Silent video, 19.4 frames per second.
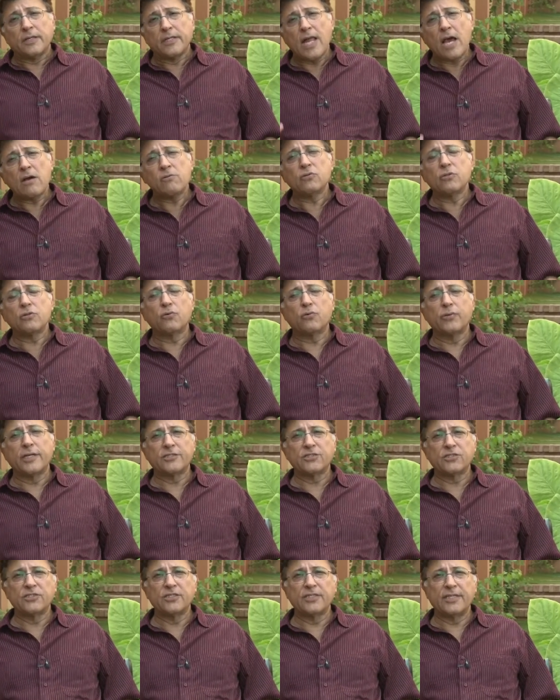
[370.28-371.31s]
Now the
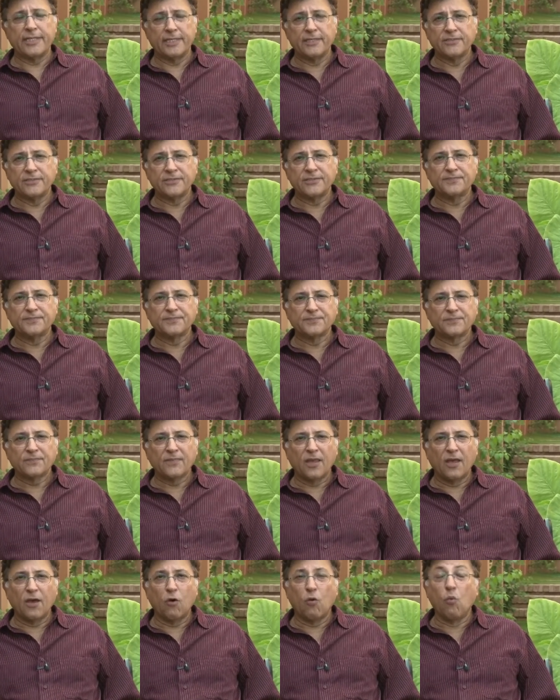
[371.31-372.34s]
question is
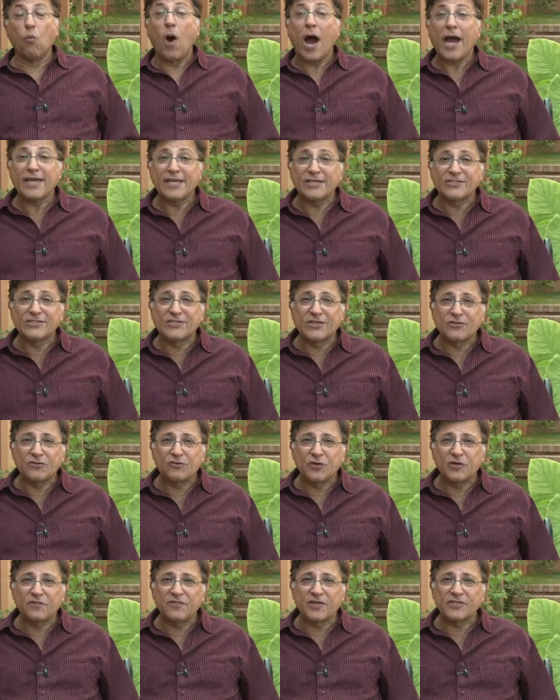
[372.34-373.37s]
why is the
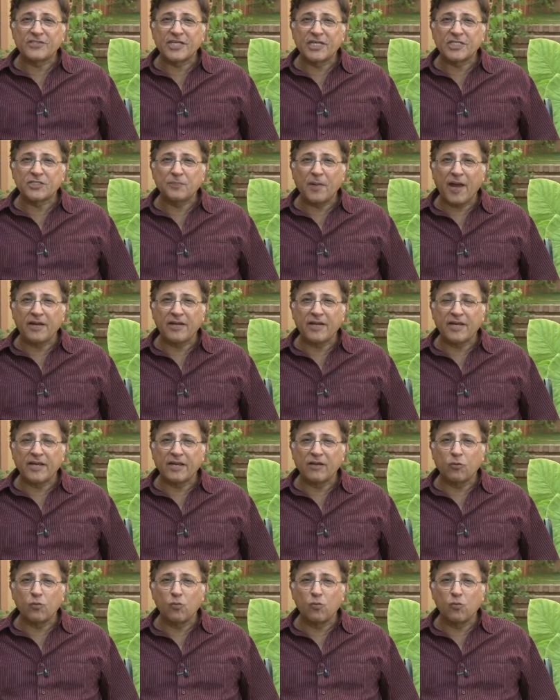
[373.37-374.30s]
universe expanding?